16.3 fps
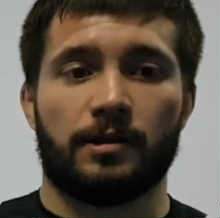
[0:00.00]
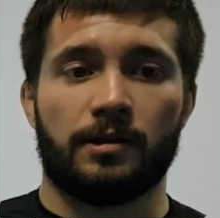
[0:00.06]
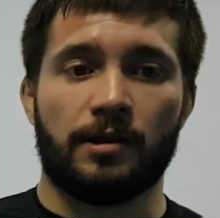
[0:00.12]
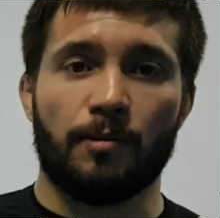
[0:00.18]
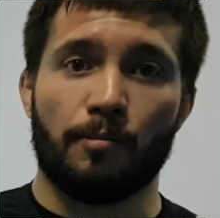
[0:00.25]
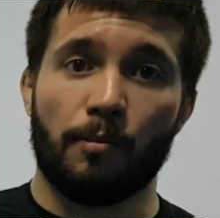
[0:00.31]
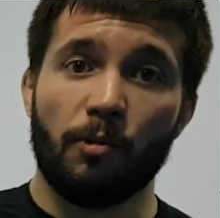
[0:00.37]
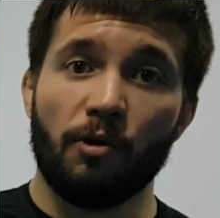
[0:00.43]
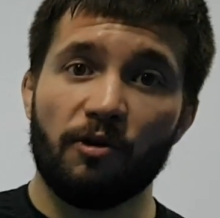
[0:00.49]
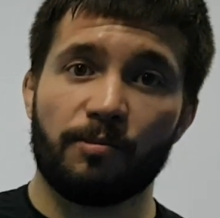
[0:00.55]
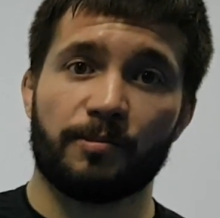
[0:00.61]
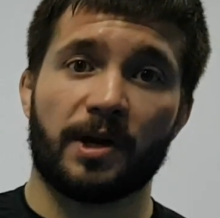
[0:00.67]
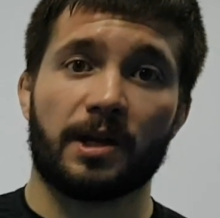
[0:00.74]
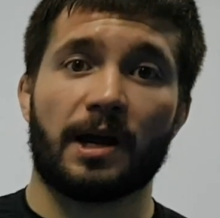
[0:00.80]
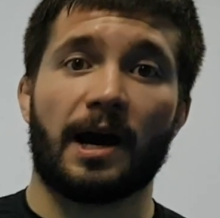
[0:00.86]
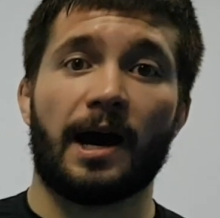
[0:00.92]
the
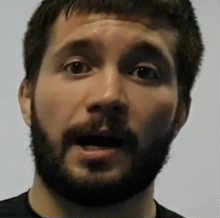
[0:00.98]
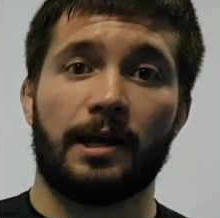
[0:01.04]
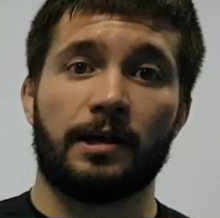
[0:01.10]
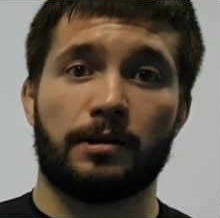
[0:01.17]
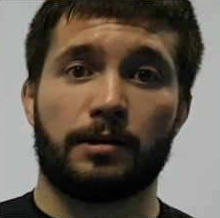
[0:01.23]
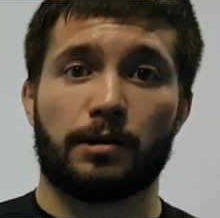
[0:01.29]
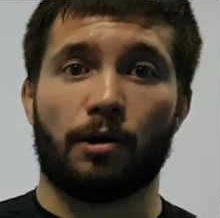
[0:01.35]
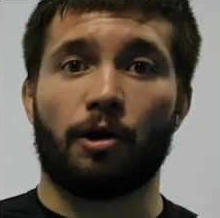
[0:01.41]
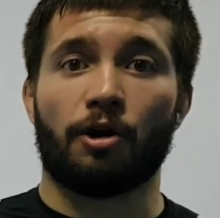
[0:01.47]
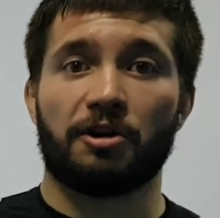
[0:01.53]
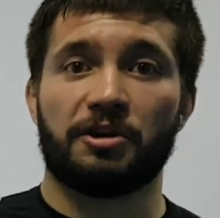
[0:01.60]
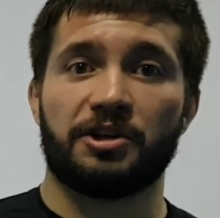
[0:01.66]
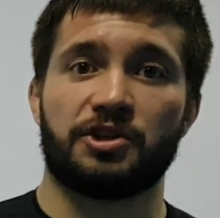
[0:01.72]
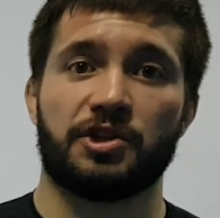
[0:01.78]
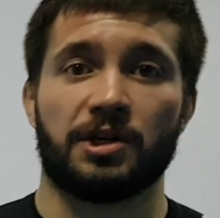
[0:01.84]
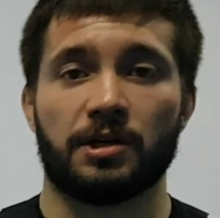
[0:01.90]
movement at its
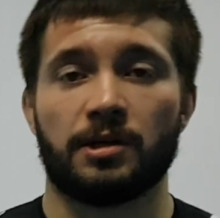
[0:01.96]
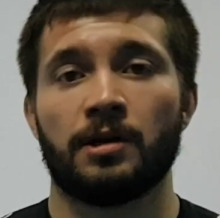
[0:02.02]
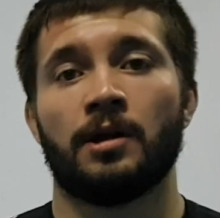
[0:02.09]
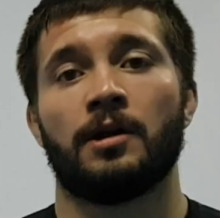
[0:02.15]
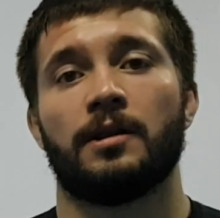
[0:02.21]
origin,